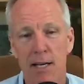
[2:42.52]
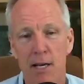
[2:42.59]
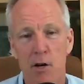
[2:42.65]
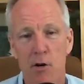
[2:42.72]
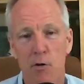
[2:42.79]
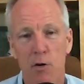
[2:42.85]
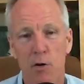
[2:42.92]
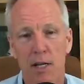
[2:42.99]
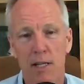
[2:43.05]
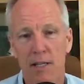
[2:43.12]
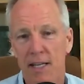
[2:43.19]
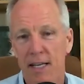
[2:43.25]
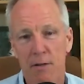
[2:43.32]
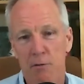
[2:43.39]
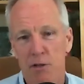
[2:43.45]

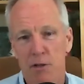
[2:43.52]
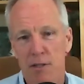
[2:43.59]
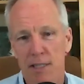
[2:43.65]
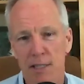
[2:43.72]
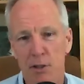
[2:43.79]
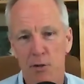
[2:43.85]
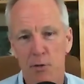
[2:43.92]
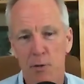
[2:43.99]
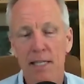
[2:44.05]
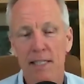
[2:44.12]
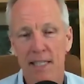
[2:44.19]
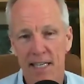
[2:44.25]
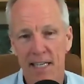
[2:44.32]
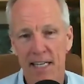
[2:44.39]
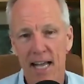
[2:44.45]
it's great to
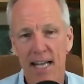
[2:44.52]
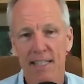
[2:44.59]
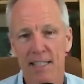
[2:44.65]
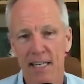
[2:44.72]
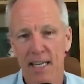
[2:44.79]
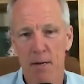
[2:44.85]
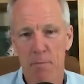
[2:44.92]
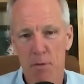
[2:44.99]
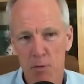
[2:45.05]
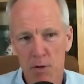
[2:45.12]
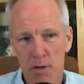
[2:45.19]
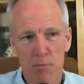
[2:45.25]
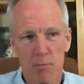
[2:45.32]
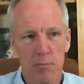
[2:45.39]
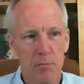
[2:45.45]
connect again. I mean,
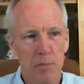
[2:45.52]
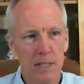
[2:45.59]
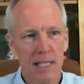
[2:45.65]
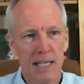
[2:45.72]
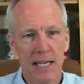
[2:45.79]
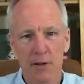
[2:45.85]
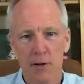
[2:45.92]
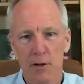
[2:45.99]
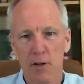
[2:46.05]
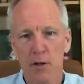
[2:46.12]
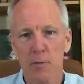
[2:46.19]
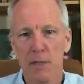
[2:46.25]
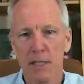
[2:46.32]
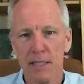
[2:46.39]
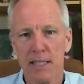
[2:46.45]
we've been together a little
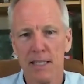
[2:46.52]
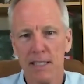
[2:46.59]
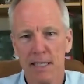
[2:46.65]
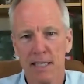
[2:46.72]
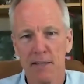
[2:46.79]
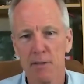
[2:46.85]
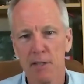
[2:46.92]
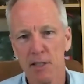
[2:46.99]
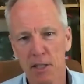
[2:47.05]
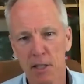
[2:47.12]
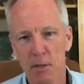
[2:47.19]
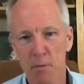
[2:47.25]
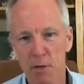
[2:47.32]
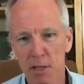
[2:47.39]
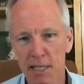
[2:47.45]
bit in the
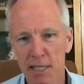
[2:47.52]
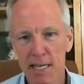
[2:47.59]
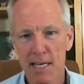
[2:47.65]
community.